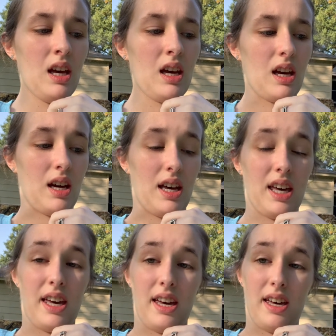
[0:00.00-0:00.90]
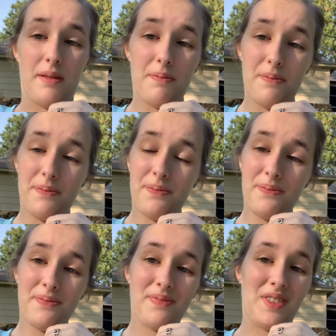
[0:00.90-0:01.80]
I had
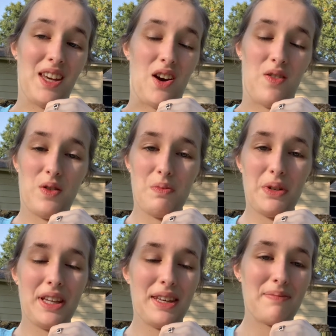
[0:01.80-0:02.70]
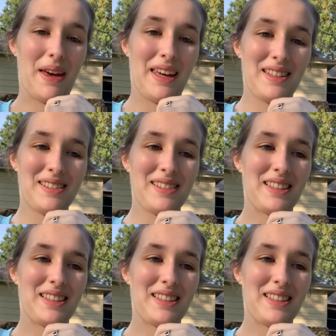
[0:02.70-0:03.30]
the awful breathing pain